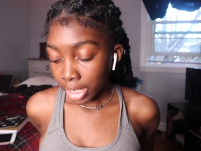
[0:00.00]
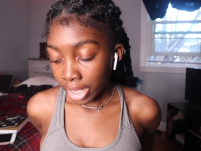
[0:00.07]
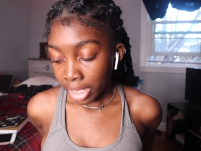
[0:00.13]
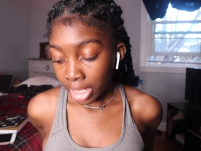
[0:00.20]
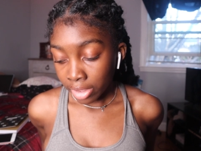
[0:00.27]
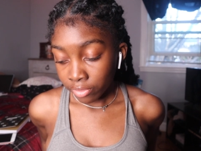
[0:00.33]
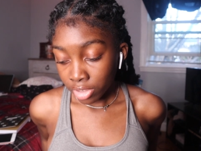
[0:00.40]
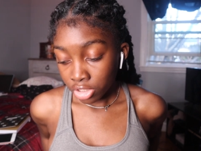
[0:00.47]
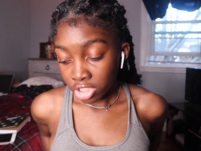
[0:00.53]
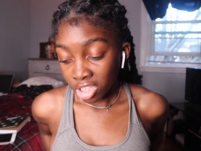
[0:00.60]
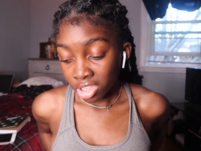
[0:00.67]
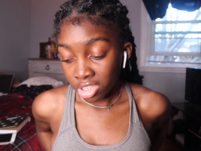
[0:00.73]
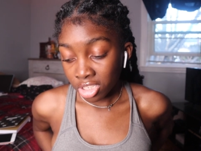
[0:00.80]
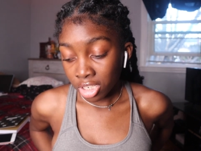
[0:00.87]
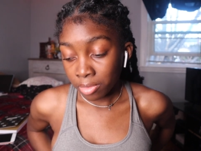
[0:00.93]
I haven't
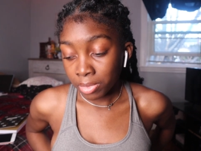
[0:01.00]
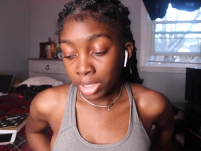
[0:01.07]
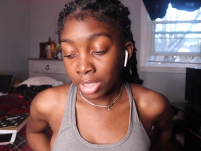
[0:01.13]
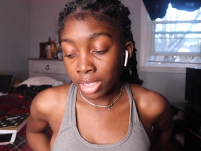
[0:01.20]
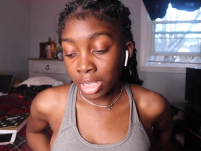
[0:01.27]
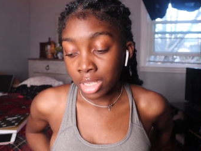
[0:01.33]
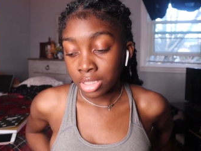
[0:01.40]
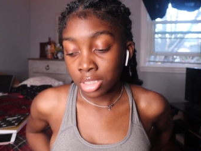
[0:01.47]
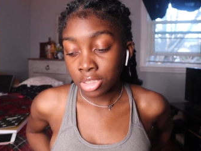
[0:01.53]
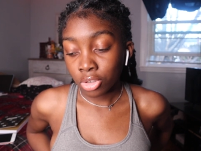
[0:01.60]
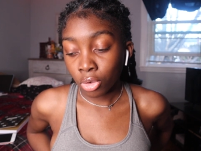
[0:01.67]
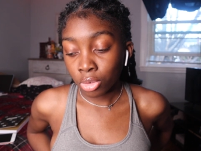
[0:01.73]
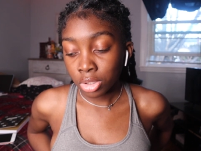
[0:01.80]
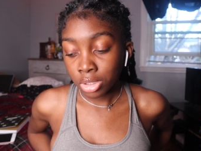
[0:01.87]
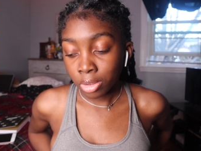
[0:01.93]
changed it because it's
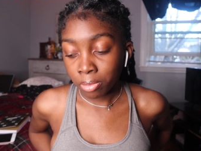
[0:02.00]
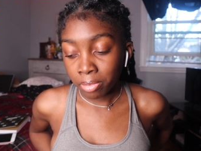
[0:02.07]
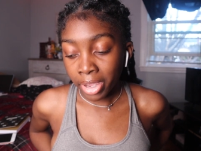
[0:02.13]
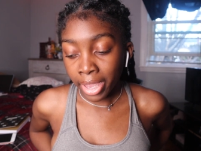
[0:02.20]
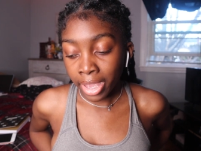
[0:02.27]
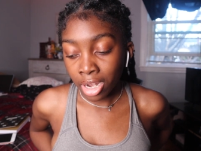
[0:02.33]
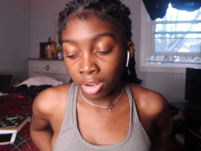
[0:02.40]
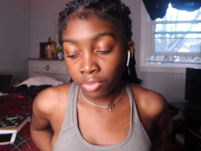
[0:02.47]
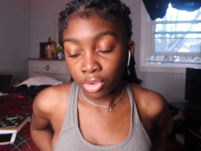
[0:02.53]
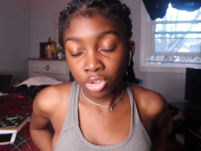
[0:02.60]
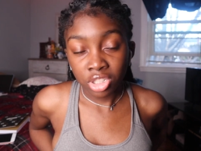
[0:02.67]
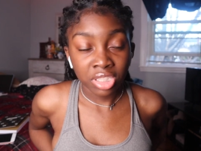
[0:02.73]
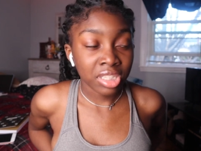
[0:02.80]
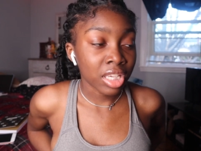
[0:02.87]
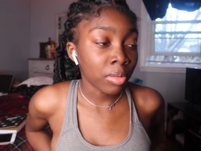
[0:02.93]
also bad if you
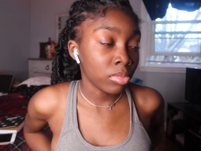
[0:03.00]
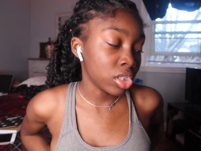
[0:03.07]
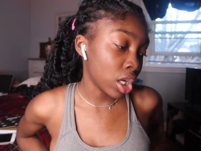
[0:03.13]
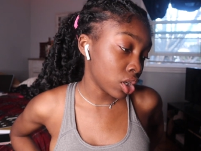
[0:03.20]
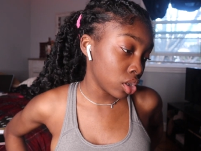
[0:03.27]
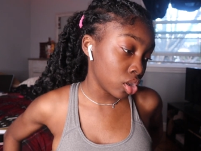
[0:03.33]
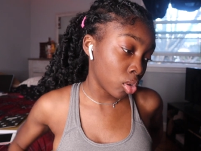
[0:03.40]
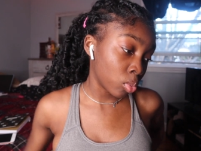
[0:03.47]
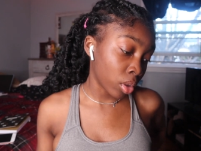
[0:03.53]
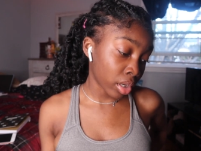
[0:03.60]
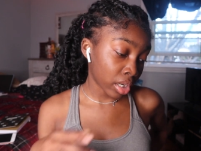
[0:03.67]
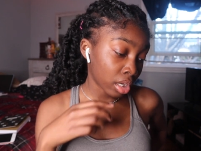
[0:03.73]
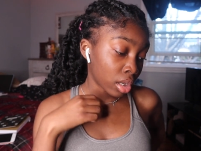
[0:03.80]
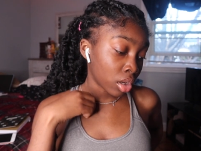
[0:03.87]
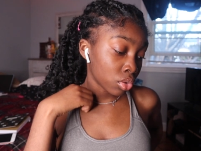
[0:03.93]
just keep changing your
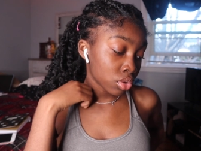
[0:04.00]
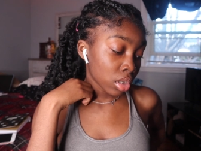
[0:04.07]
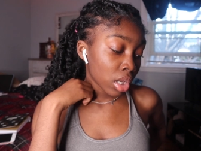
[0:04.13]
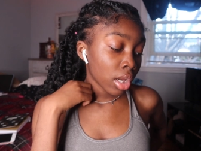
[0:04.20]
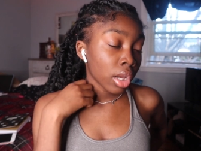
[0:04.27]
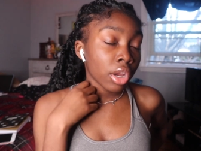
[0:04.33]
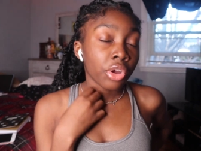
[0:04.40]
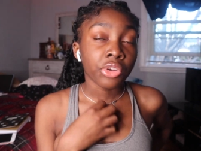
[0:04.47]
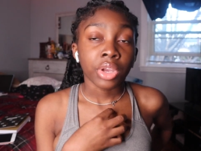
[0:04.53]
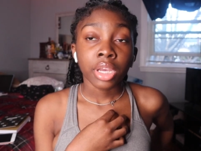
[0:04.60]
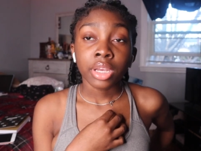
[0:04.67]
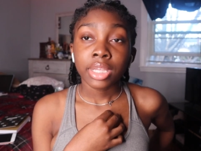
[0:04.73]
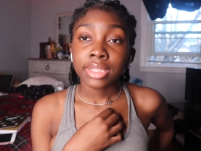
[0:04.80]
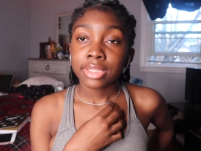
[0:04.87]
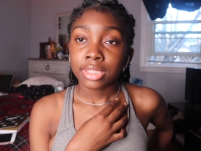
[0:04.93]
workouts and you're
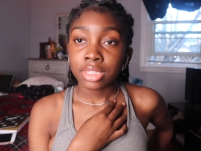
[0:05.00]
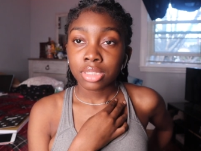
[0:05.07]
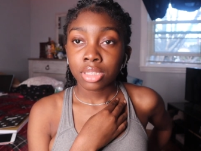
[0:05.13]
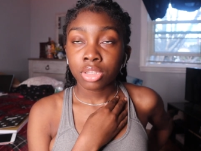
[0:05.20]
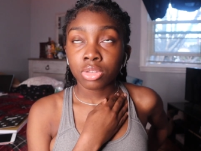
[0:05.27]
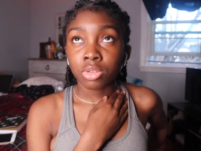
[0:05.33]
inconsistent.